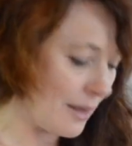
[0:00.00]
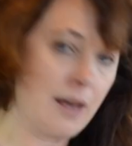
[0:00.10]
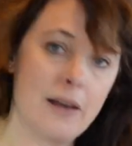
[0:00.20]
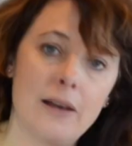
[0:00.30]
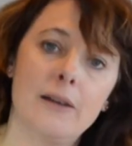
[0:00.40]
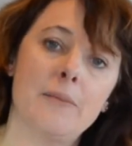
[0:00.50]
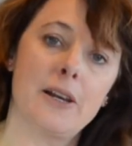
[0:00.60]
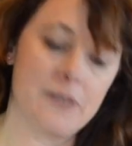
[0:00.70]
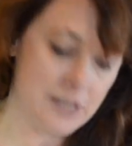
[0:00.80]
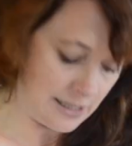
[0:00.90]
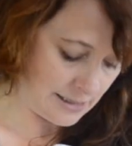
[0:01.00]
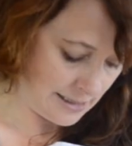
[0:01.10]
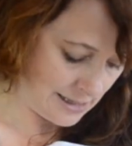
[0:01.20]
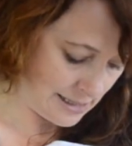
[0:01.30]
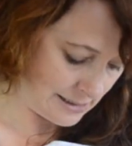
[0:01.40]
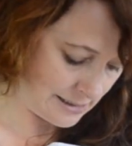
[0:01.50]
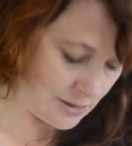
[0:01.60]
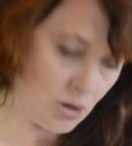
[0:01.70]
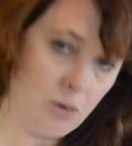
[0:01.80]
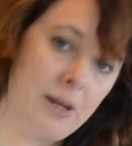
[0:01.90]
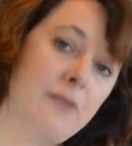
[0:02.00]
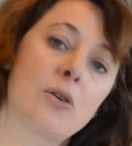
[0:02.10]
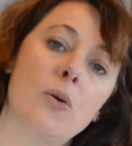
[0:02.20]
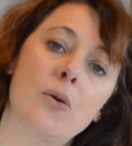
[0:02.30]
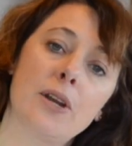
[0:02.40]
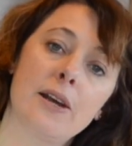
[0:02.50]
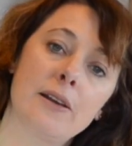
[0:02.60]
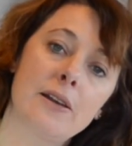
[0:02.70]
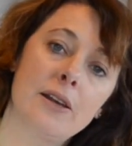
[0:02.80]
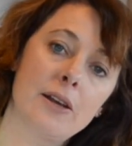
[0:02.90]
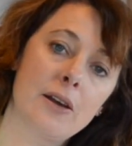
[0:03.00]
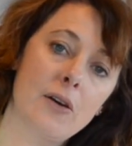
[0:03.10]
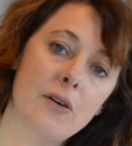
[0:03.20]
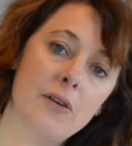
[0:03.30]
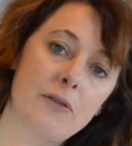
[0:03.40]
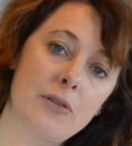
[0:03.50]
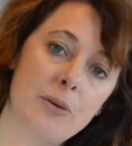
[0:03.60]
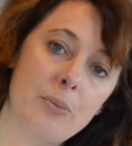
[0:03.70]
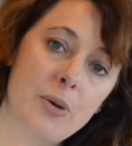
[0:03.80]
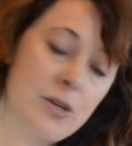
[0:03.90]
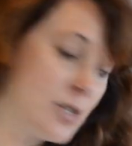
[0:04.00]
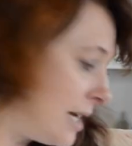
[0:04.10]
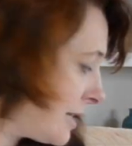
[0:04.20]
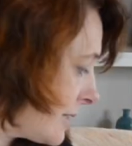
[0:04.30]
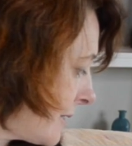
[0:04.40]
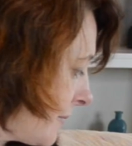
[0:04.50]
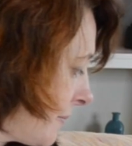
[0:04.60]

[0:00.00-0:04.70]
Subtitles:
I've started in this top left corner of the project.